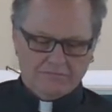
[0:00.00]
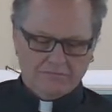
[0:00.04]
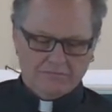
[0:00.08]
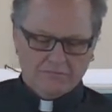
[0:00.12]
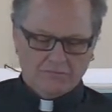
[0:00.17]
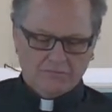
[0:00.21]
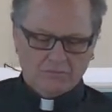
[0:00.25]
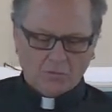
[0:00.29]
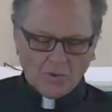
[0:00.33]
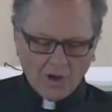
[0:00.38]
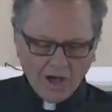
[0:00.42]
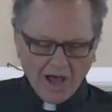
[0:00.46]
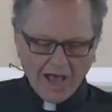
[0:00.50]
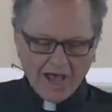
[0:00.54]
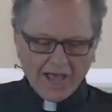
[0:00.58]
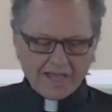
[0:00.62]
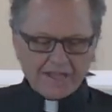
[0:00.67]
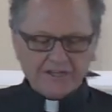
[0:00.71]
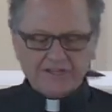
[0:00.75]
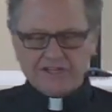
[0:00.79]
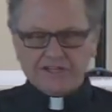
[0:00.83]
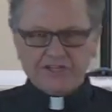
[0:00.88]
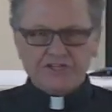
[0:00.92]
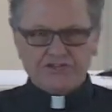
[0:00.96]
Why
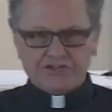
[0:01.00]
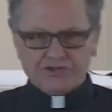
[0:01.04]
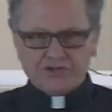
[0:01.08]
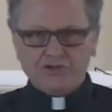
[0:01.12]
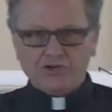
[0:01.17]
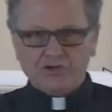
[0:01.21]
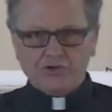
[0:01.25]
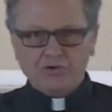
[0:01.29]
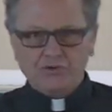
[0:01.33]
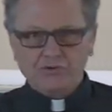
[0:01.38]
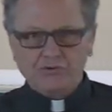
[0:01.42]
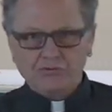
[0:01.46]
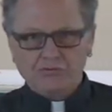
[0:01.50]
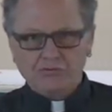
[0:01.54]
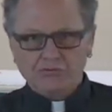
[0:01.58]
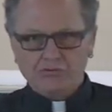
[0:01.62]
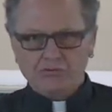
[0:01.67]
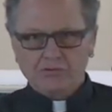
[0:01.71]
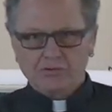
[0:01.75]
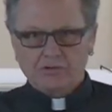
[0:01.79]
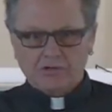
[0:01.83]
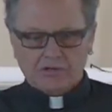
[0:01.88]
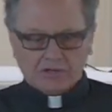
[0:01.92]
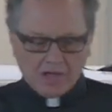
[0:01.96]
did you
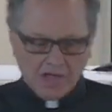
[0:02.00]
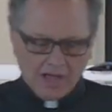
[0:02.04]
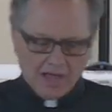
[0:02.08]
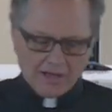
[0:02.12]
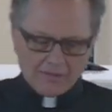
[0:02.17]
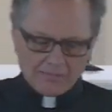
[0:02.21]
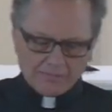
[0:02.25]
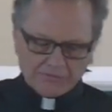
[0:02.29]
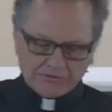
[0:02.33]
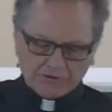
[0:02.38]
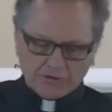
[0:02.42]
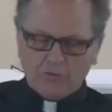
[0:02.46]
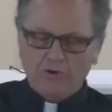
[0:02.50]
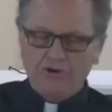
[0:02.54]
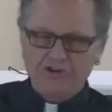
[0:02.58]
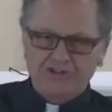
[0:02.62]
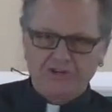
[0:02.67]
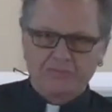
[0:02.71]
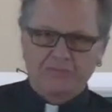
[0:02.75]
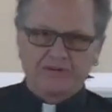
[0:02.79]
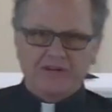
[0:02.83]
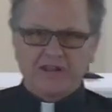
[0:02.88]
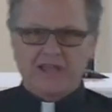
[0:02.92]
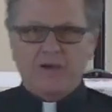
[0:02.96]
come to
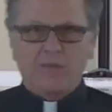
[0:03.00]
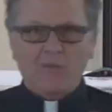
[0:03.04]
worship today?